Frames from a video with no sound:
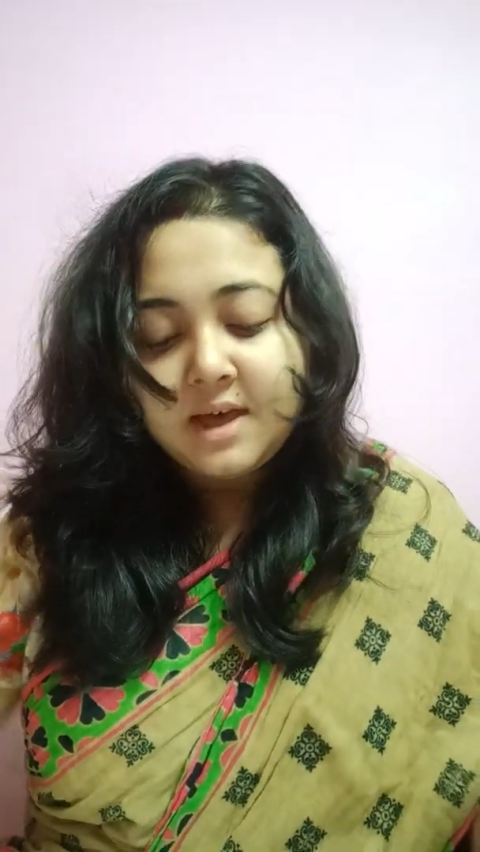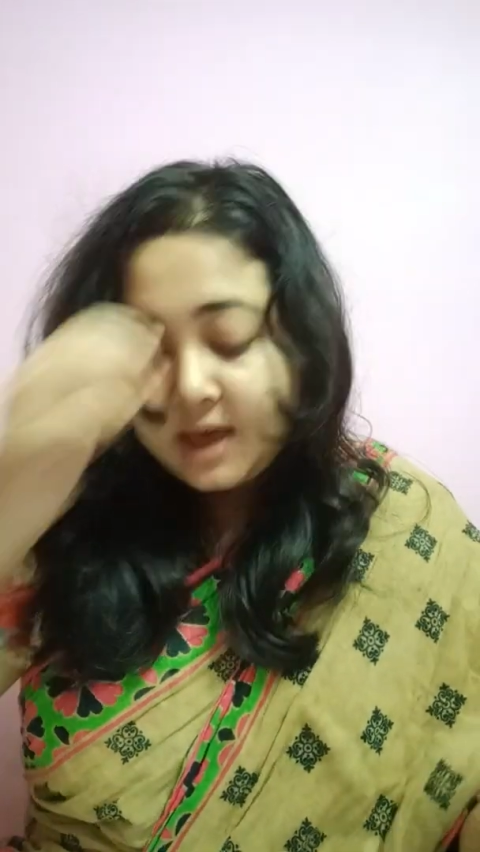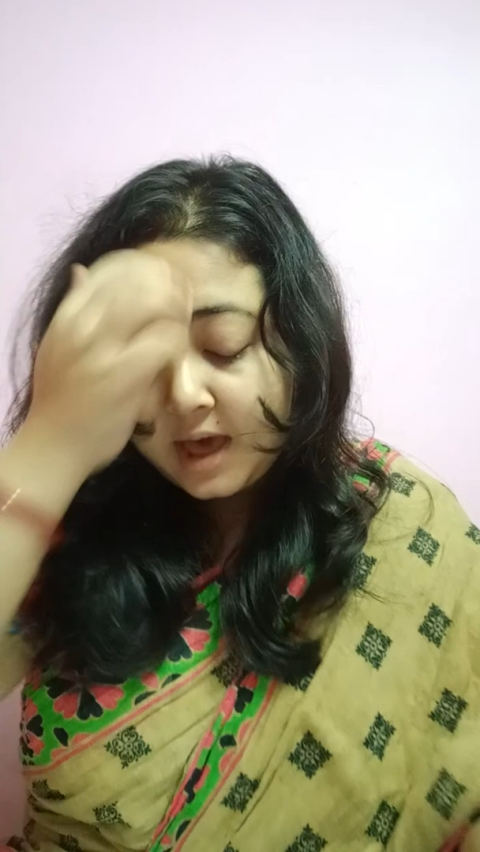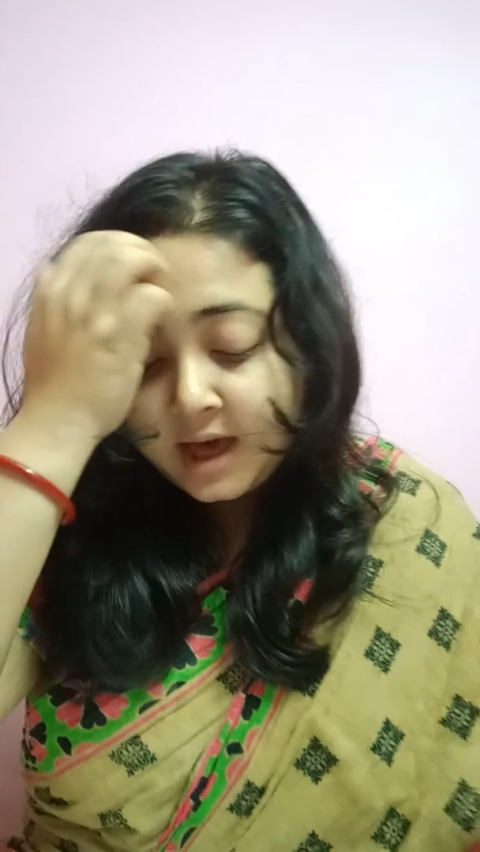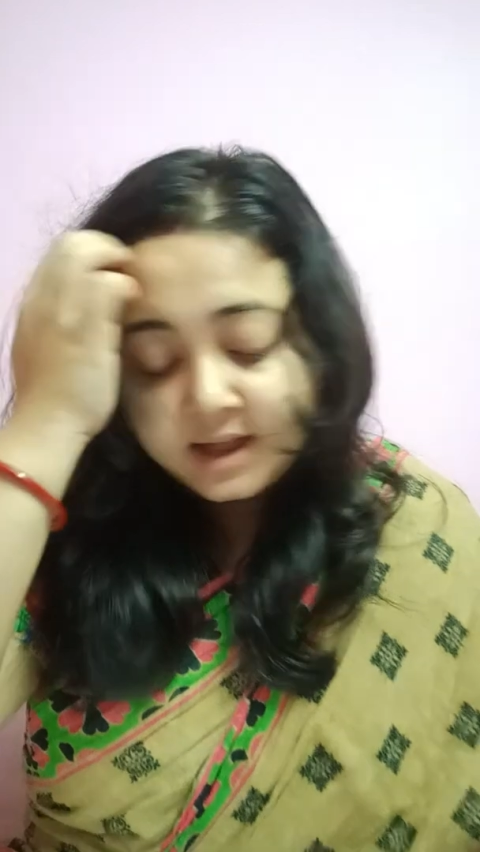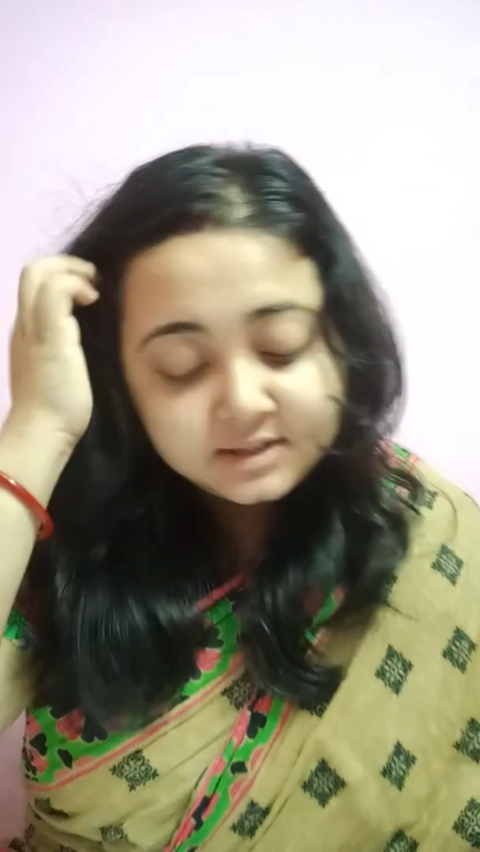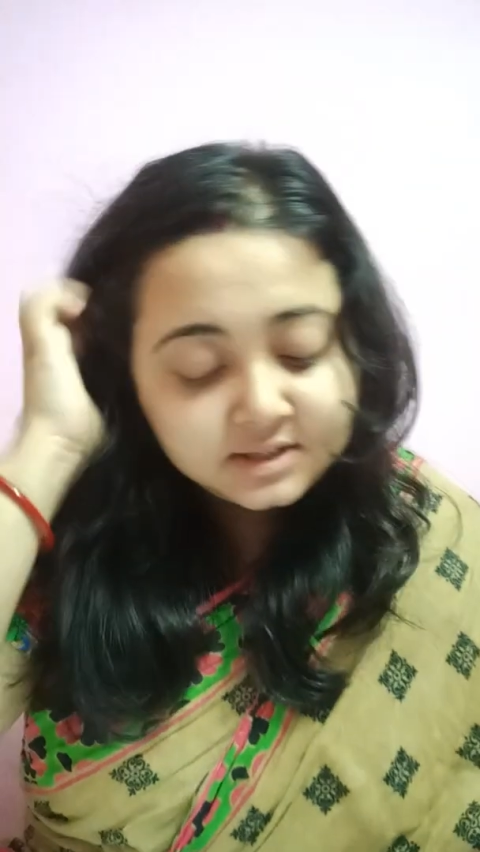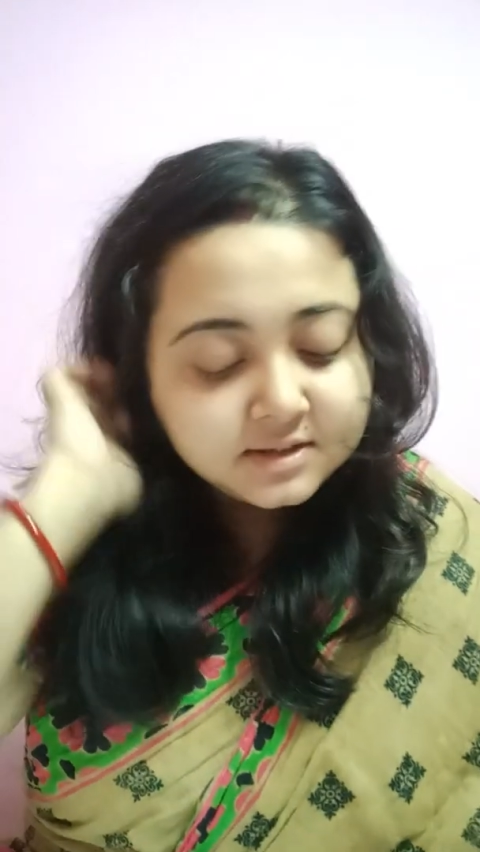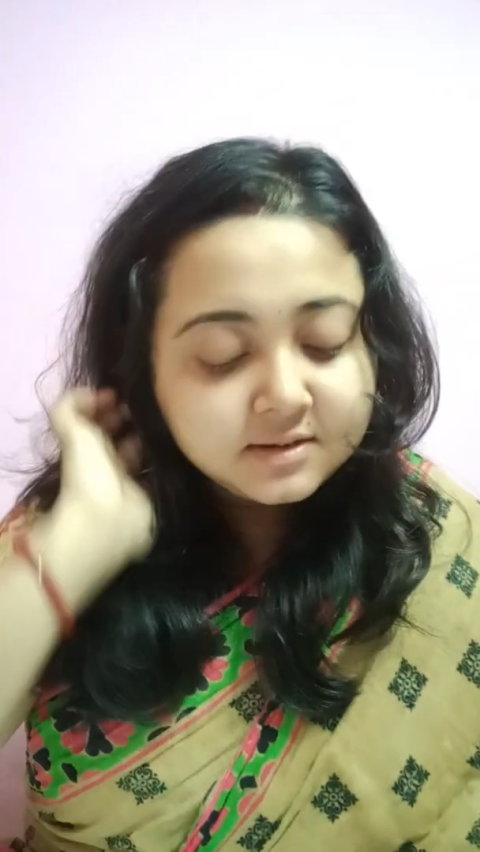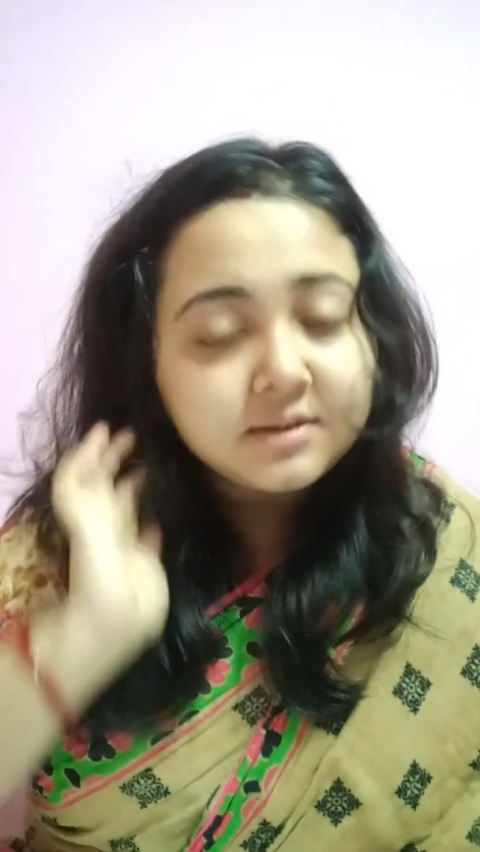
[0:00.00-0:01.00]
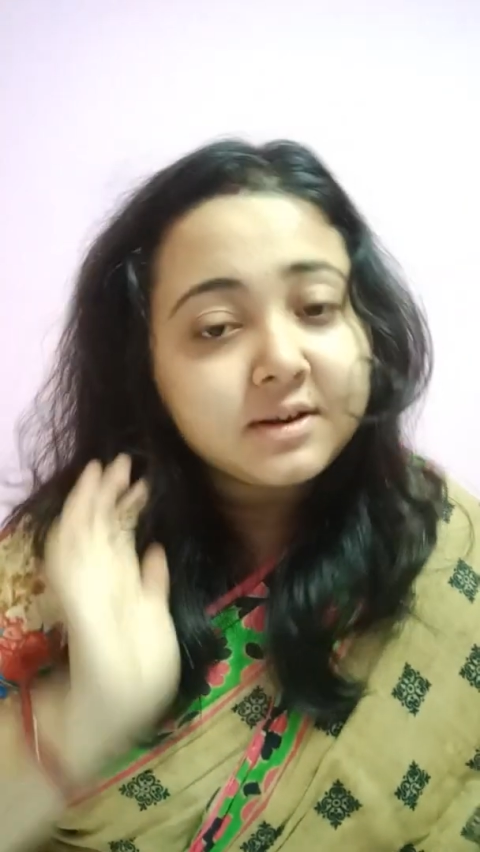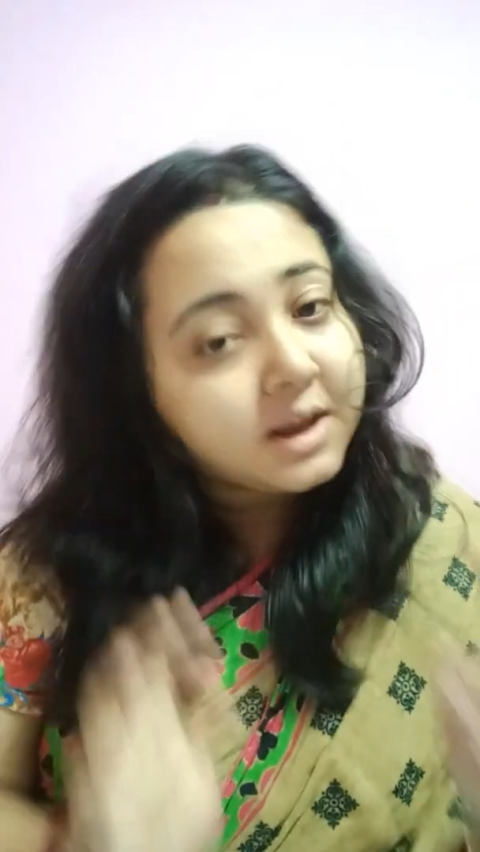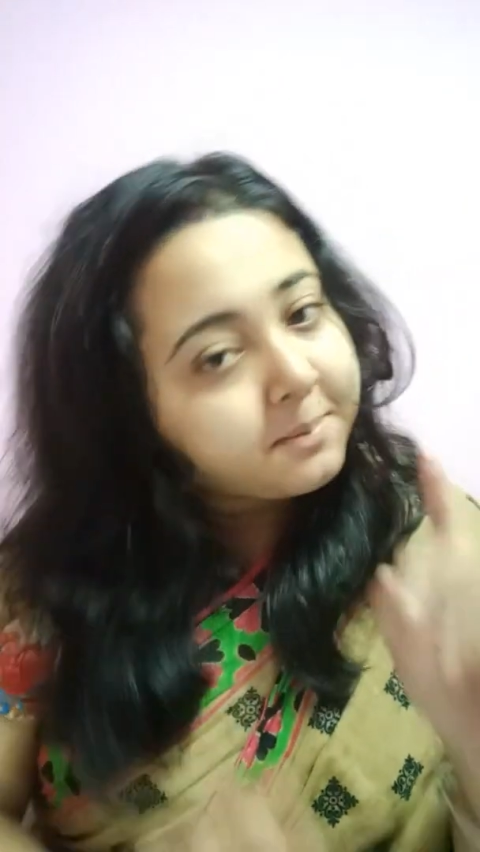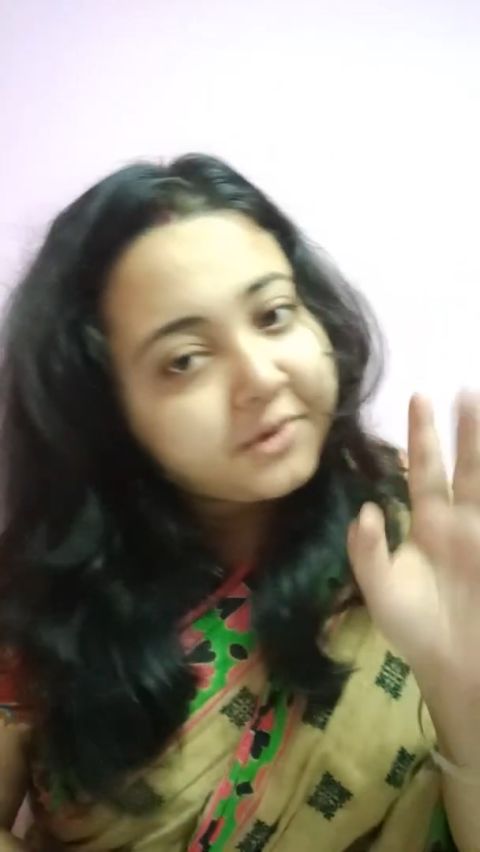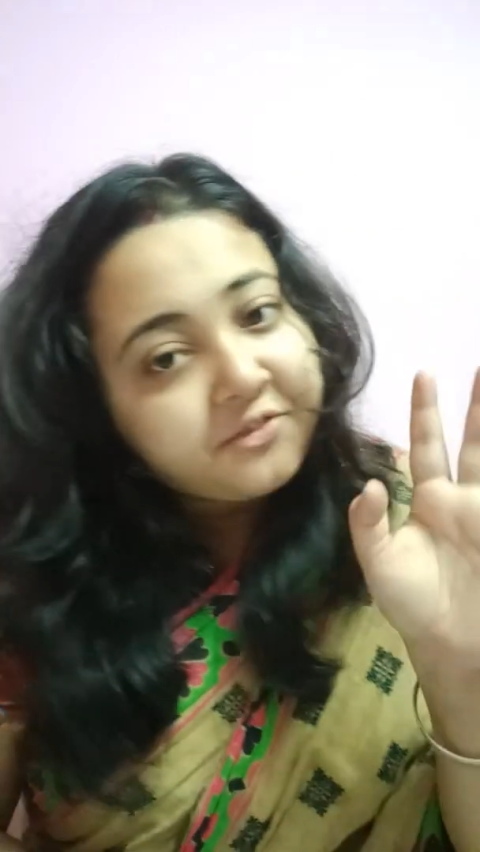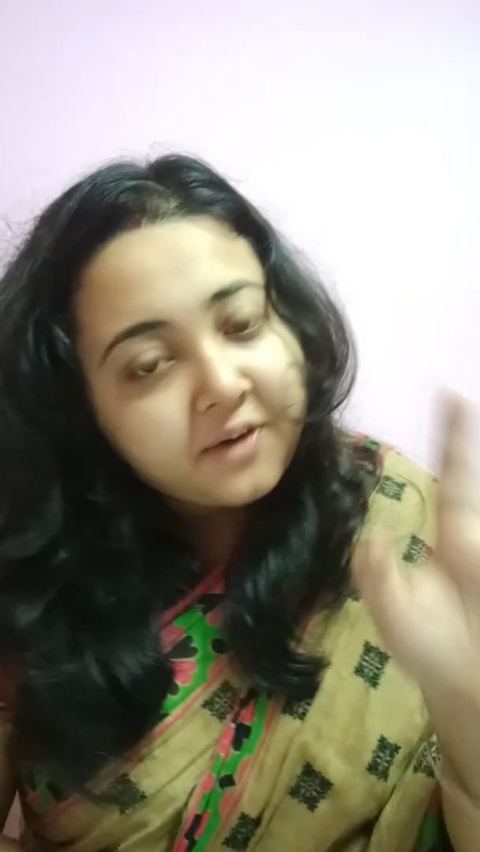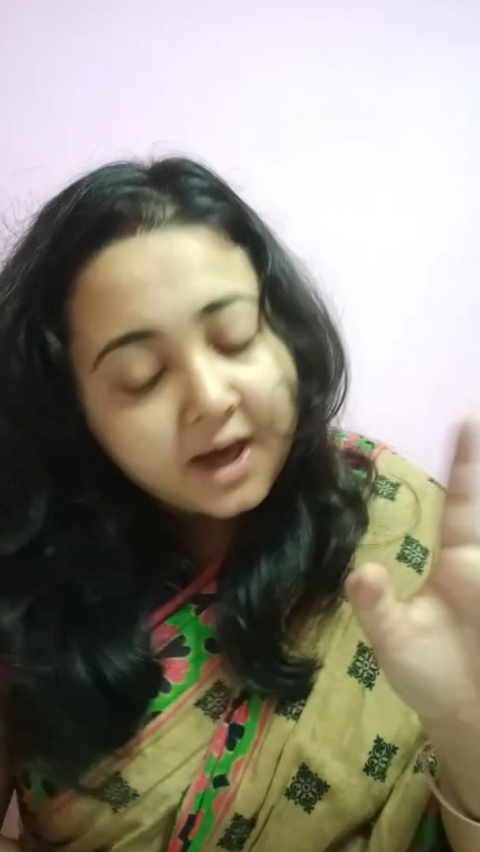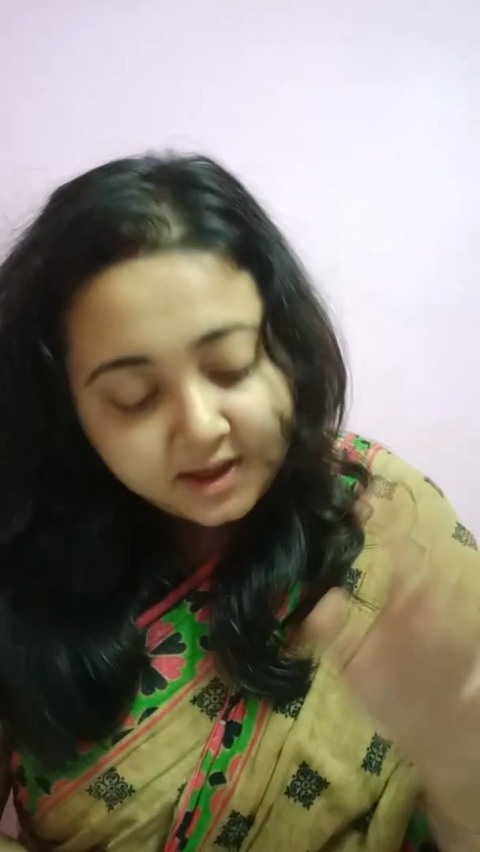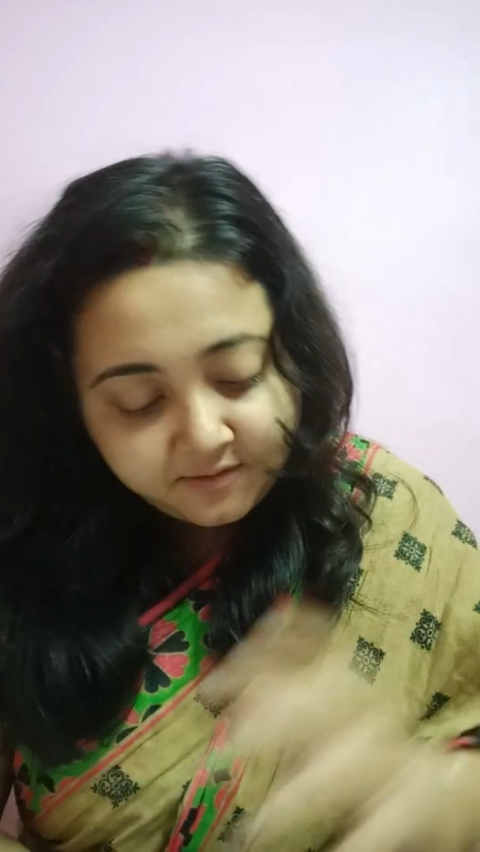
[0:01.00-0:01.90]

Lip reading: And number 5,